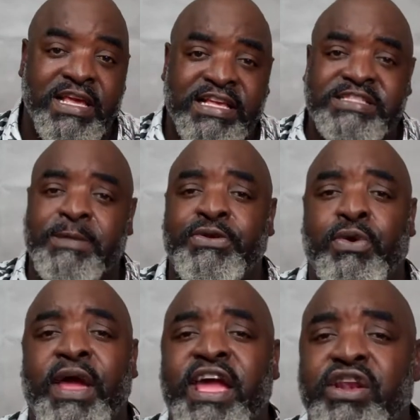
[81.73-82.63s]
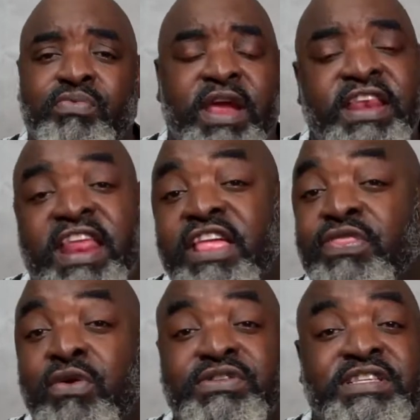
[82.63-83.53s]
Sipping on Haterade, their
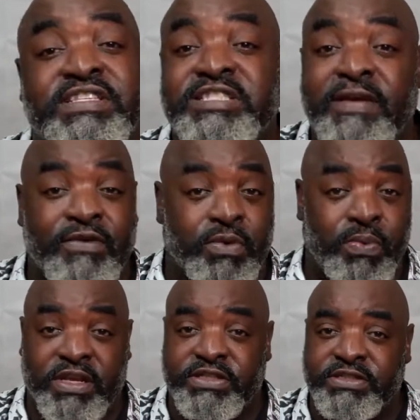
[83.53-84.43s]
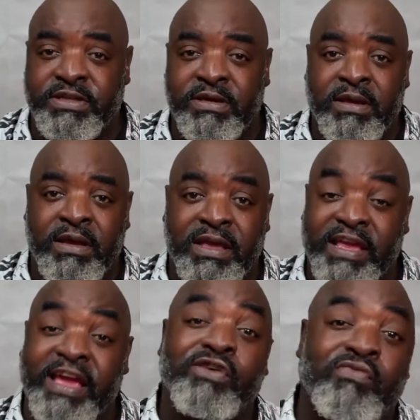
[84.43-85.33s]
thirst is never quenched.
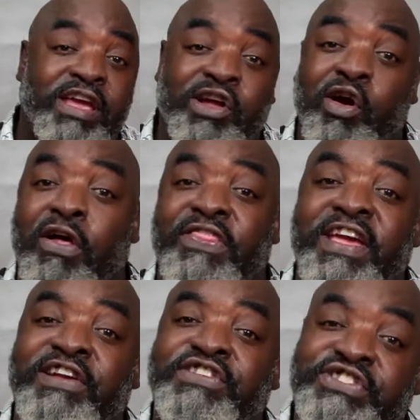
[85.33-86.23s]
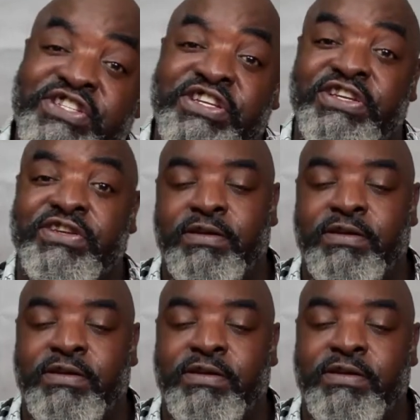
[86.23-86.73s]
Gatorade called theirs G.